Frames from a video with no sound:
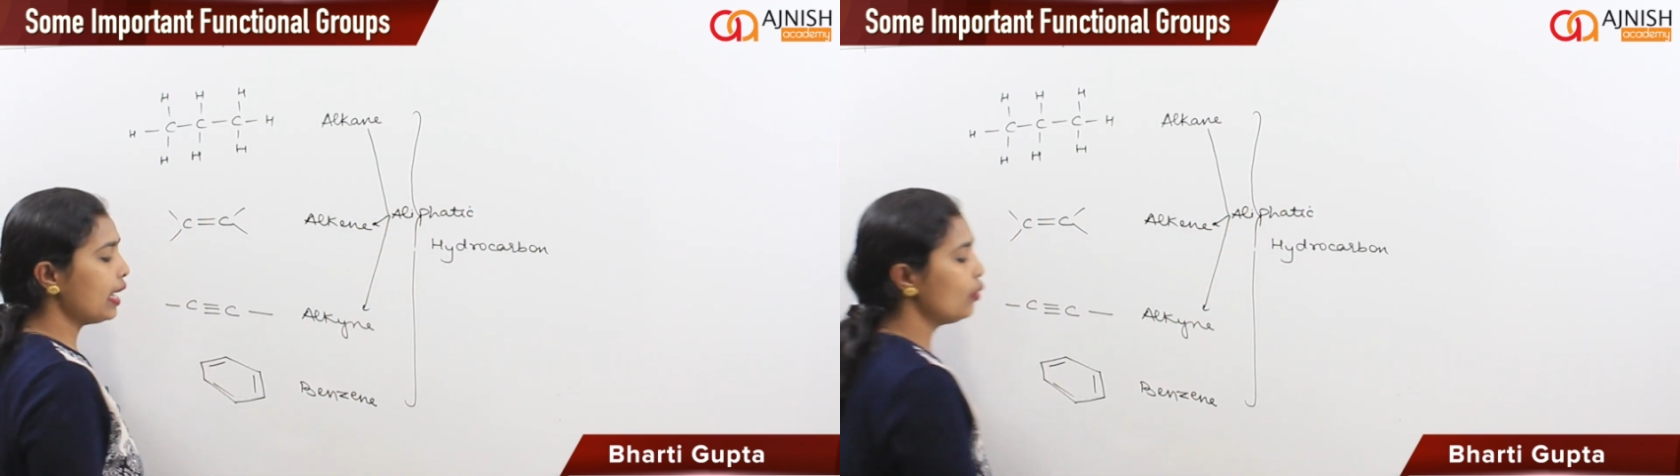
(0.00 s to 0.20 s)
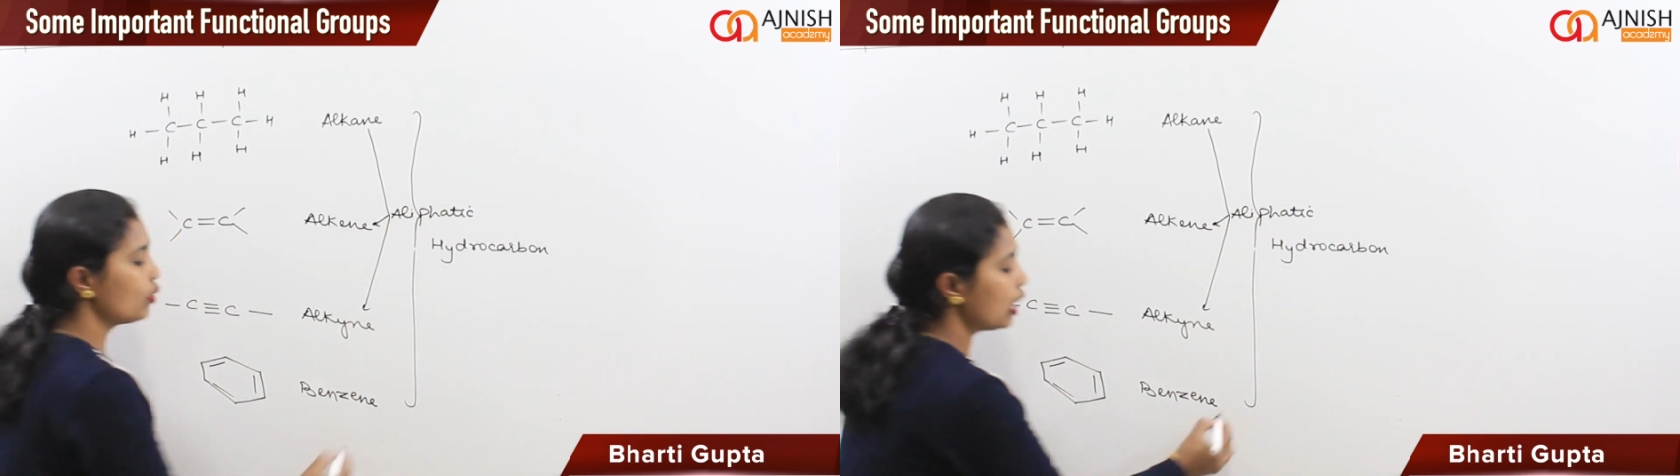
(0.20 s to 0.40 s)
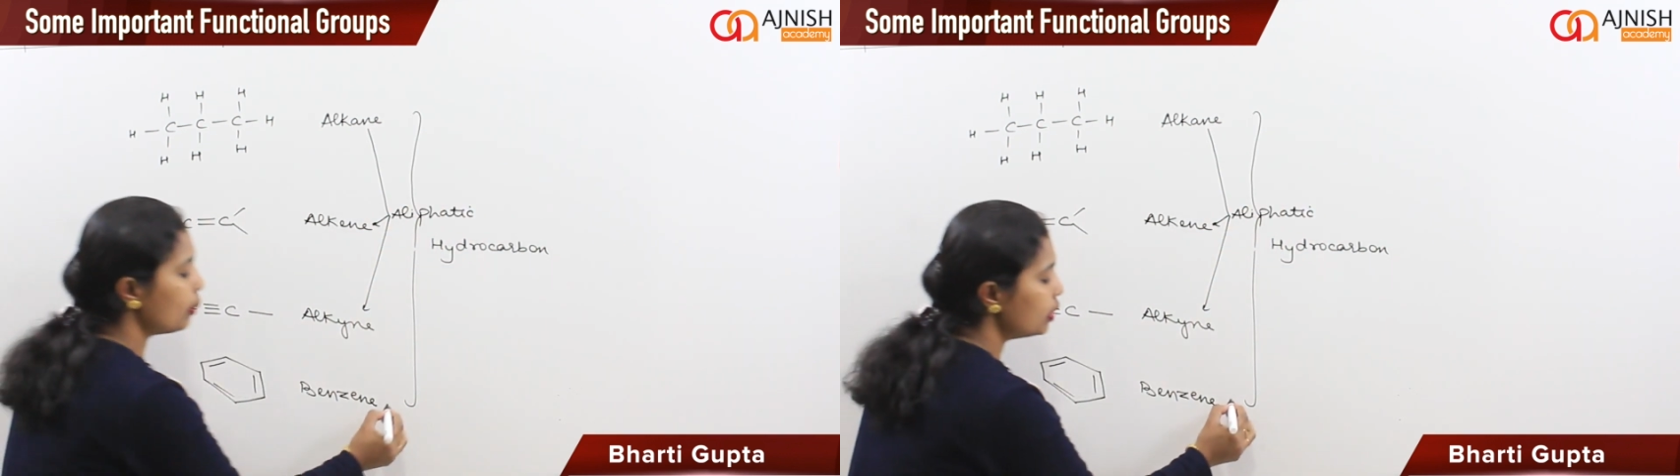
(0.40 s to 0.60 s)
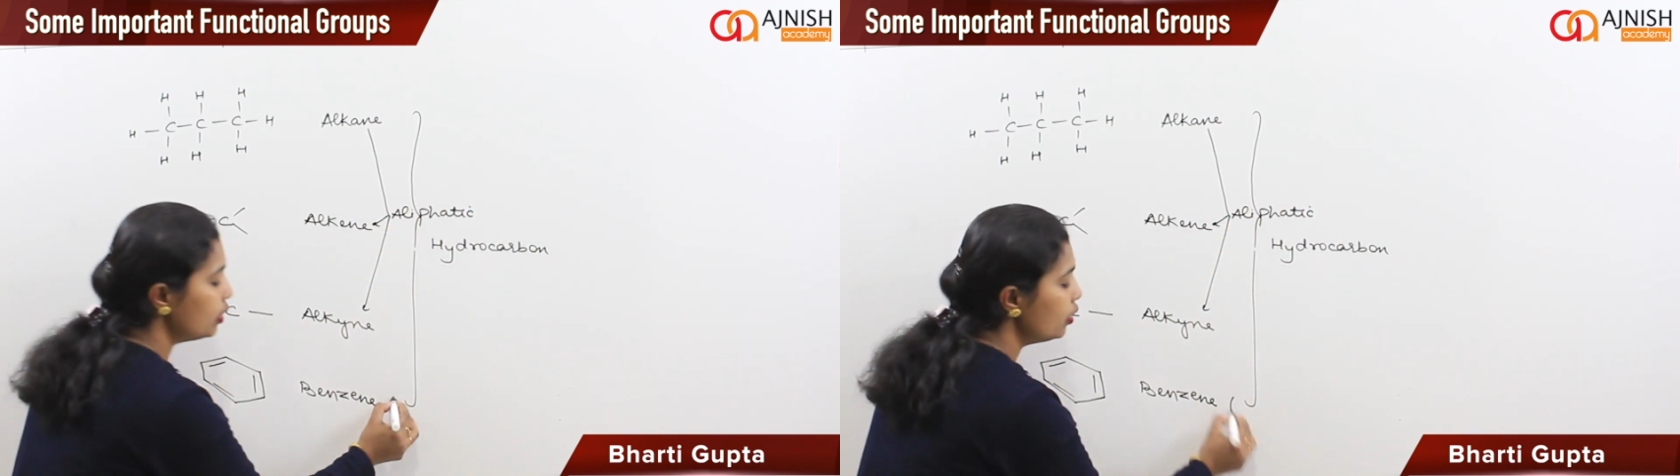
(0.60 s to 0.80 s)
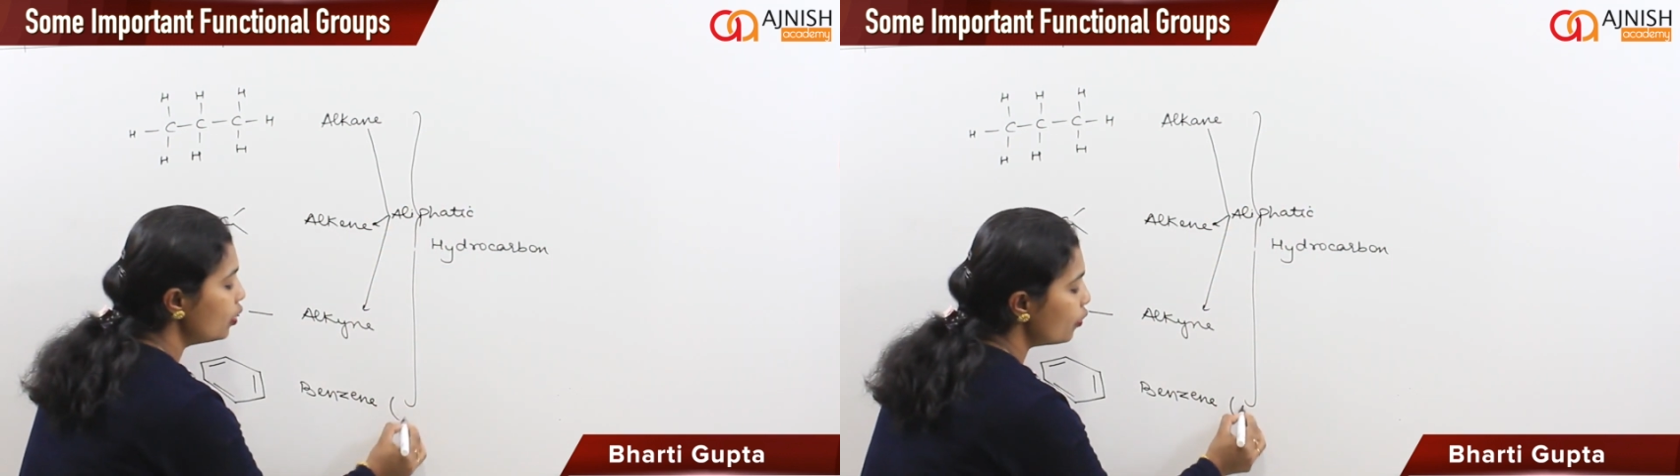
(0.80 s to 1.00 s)

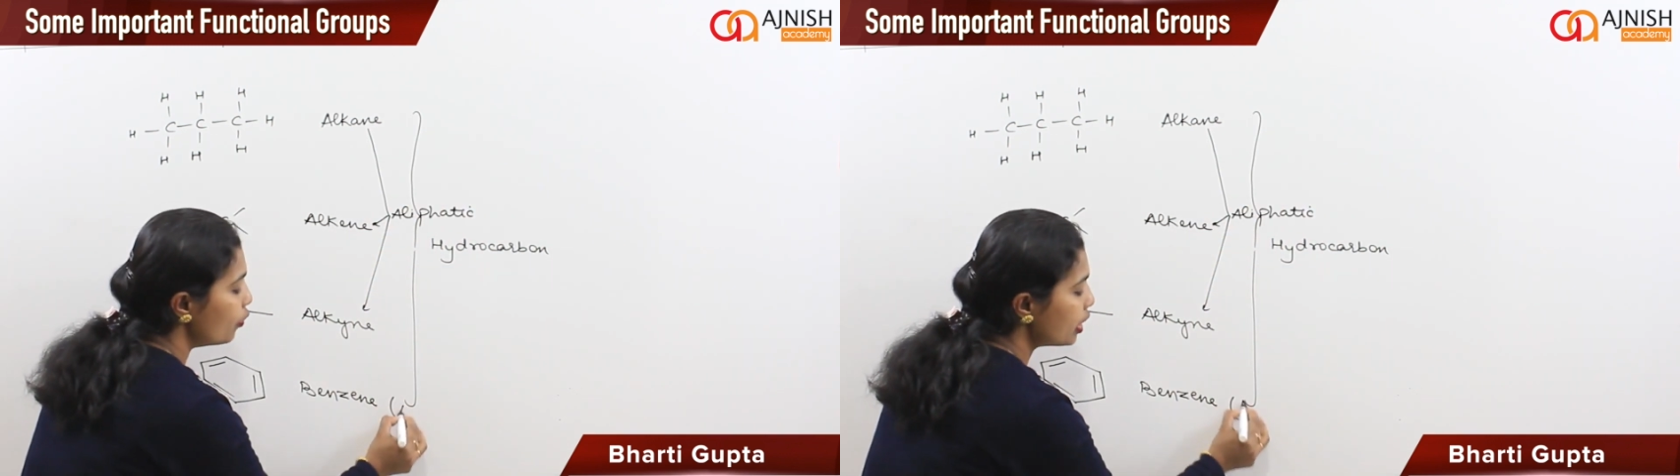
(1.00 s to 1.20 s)
hydrocarbon,